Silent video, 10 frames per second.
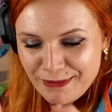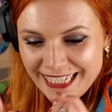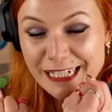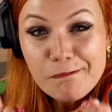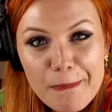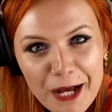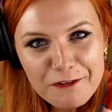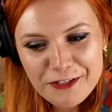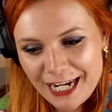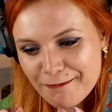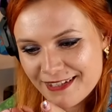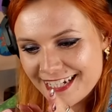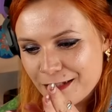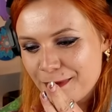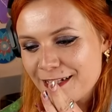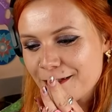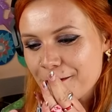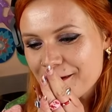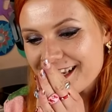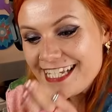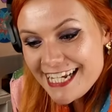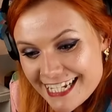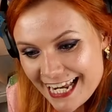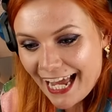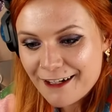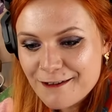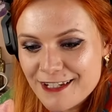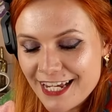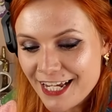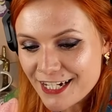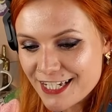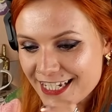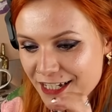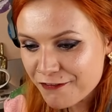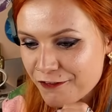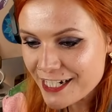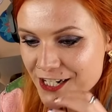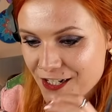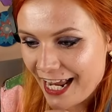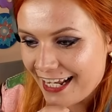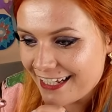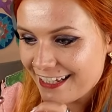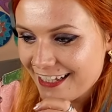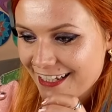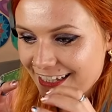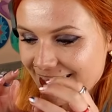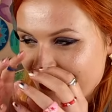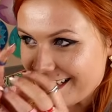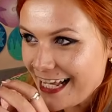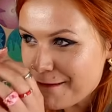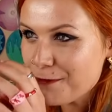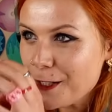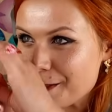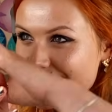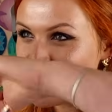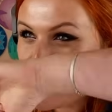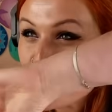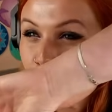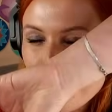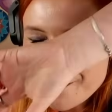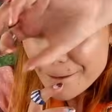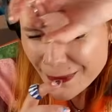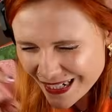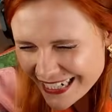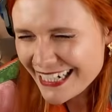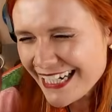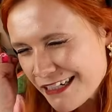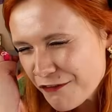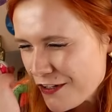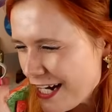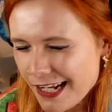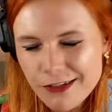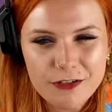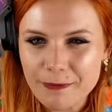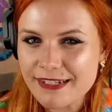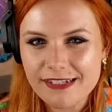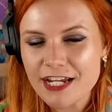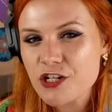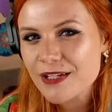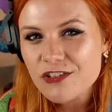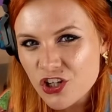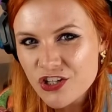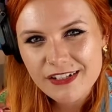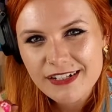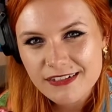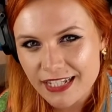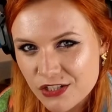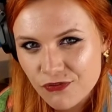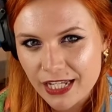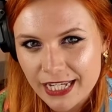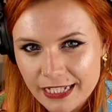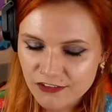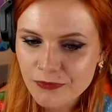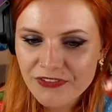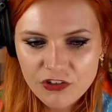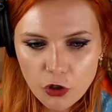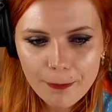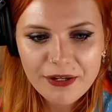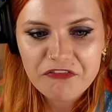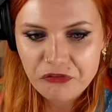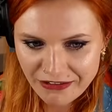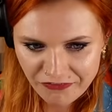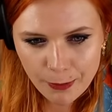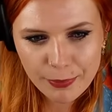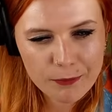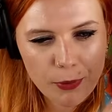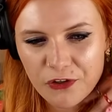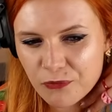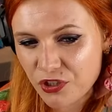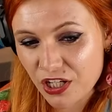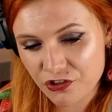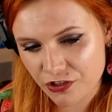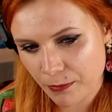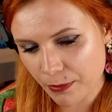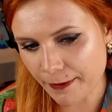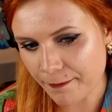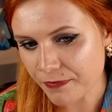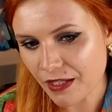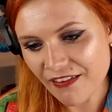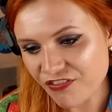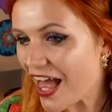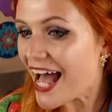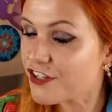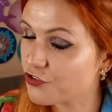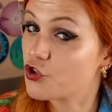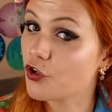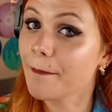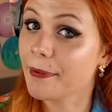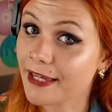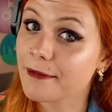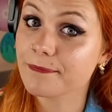But these mouth shapes need to be so detailed to differentiate the same notes into two completely different instruments, and they do it so successfully. It's obviously got a bit of reverb in post-production, but that is a trumpet.